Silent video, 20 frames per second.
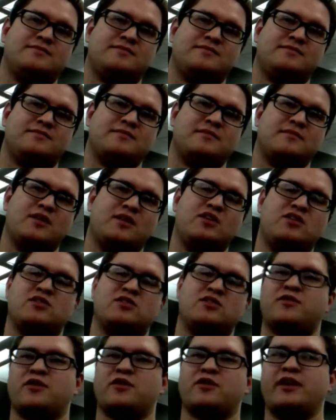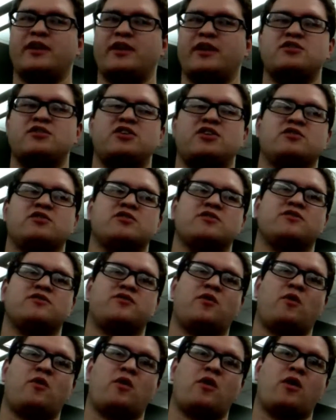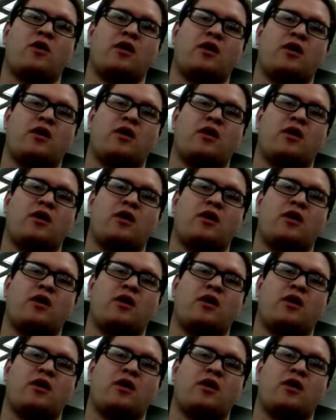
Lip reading: Use it for ingredients. You could use it for,